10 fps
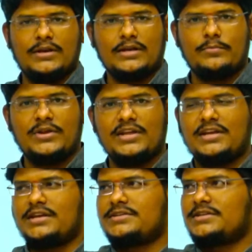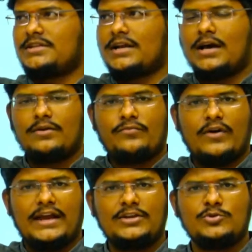communication, there are
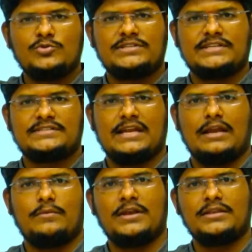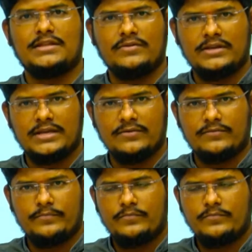5 to 6 statements they will give.